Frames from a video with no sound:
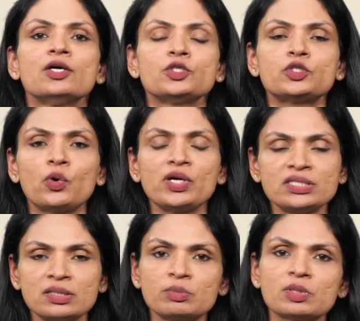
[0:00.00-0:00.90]
showing
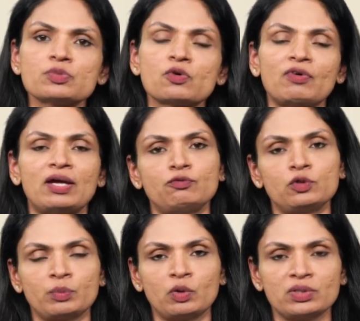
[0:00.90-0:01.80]
symptoms of
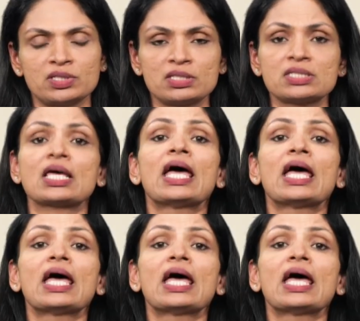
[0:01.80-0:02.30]
hand-foot-mouth disease.